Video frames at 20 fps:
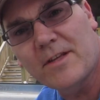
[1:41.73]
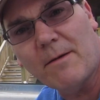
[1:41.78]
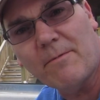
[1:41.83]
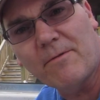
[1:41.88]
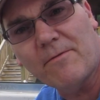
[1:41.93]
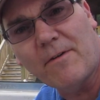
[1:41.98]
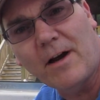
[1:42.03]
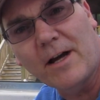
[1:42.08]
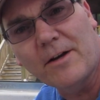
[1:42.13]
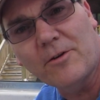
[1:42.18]
depth
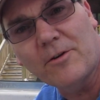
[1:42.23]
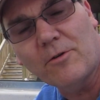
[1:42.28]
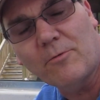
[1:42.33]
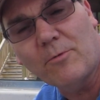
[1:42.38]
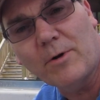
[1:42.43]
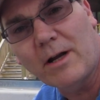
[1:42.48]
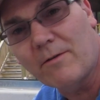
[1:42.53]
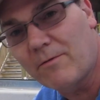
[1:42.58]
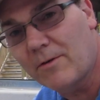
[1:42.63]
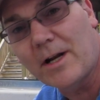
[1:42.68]
finder or
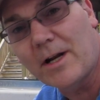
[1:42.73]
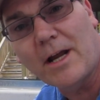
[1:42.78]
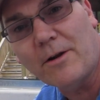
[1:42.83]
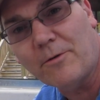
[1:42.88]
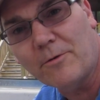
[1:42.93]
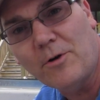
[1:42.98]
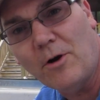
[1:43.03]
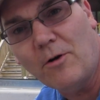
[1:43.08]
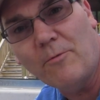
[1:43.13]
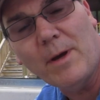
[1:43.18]
whatever, and I
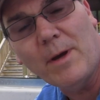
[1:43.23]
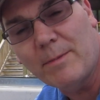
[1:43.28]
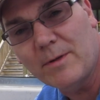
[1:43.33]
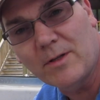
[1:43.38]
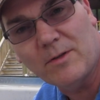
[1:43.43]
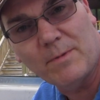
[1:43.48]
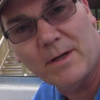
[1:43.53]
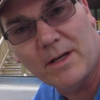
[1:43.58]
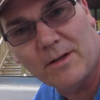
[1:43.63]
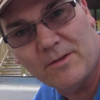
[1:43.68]
don't know, maybe
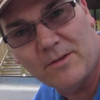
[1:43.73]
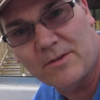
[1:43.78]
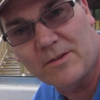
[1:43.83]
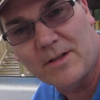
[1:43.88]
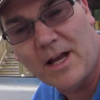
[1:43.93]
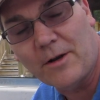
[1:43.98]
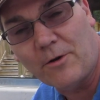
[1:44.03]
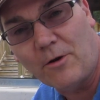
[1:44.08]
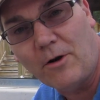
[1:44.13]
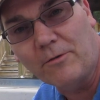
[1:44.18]
it's because it's
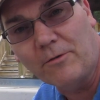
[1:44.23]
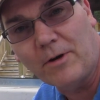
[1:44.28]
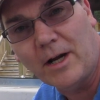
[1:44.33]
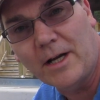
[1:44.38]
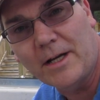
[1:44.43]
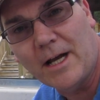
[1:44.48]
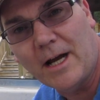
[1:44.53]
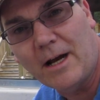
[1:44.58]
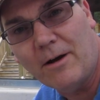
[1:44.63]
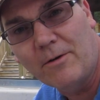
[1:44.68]
not on
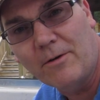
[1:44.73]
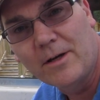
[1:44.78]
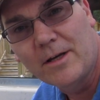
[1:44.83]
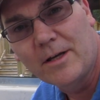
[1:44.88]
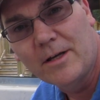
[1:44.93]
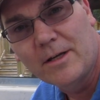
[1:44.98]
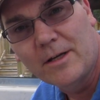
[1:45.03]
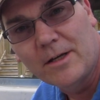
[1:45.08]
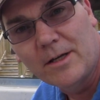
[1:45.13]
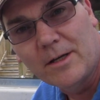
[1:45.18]
right now.
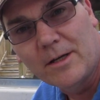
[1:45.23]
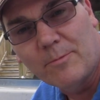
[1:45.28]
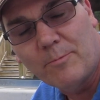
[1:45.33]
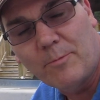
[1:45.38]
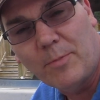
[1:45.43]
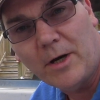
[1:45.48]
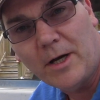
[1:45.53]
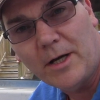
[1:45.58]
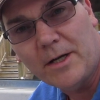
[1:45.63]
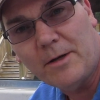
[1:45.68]

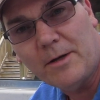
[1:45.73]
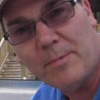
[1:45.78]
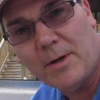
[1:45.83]
But